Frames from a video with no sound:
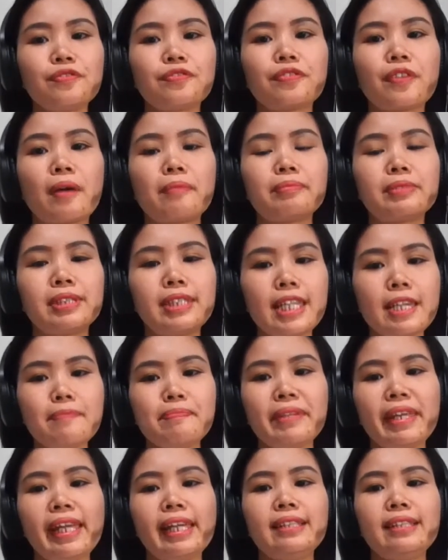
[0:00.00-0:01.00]
from deep
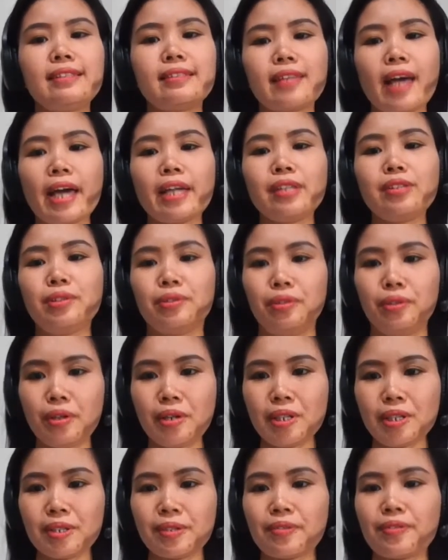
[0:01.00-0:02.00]
inside the
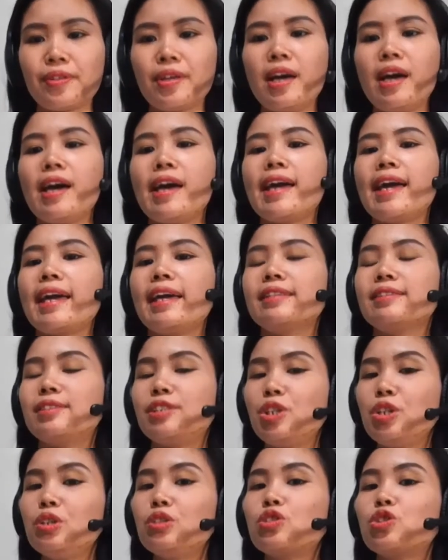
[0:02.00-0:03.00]
earth is
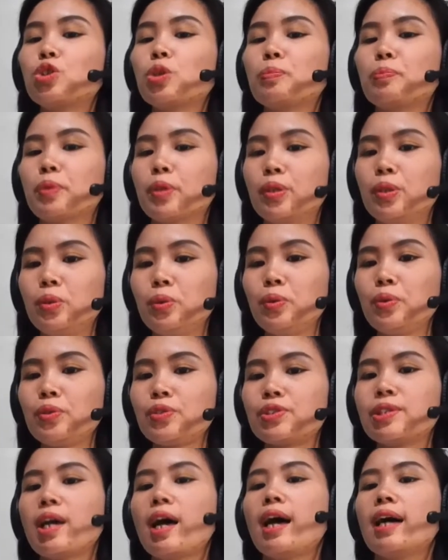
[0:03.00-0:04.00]
used to
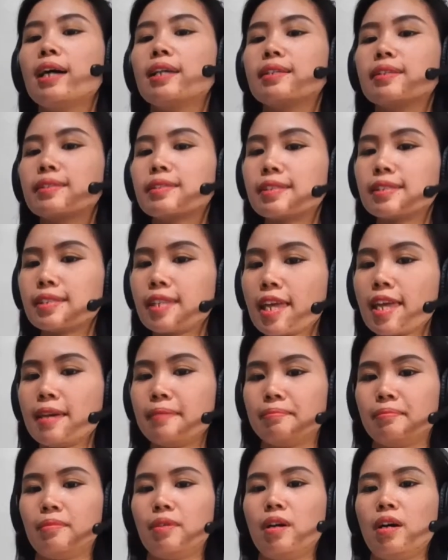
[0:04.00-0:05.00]
produce
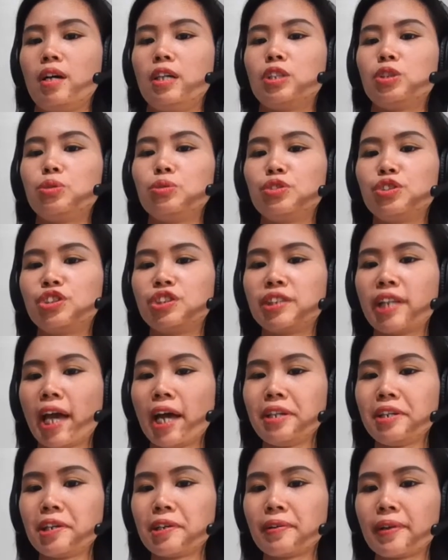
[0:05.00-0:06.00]
steam to
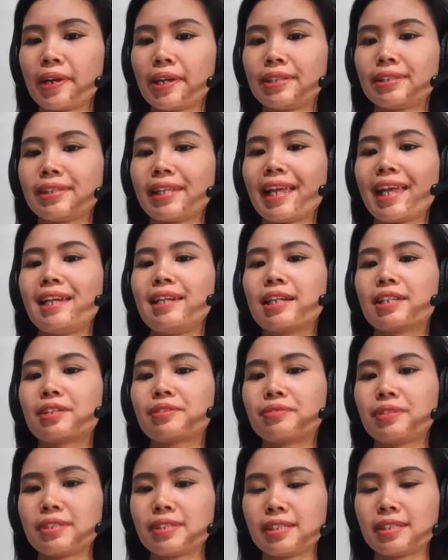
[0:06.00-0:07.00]
generate
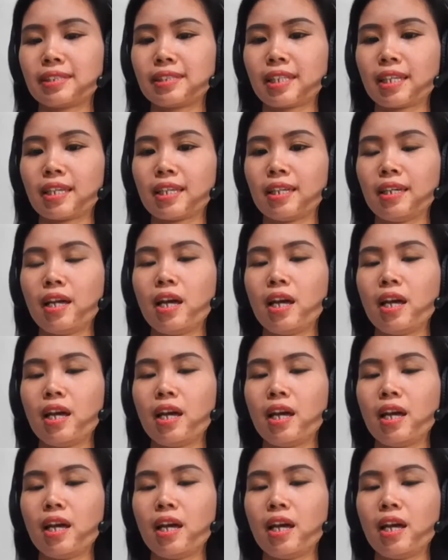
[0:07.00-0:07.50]
electricity